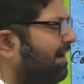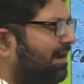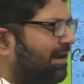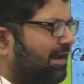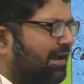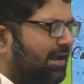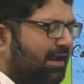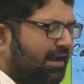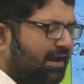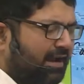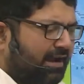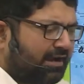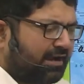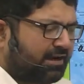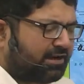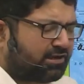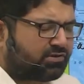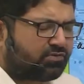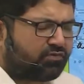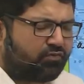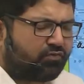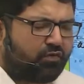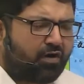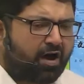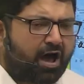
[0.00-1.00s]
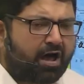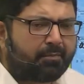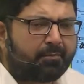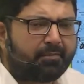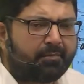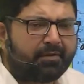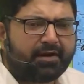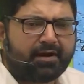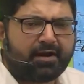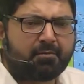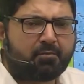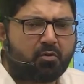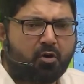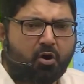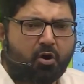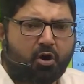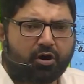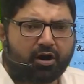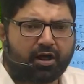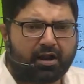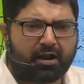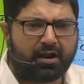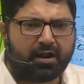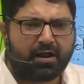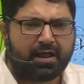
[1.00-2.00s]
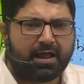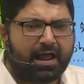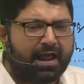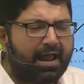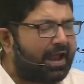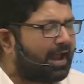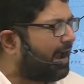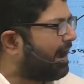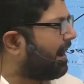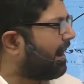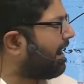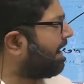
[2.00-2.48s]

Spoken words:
It is warmer and broader, and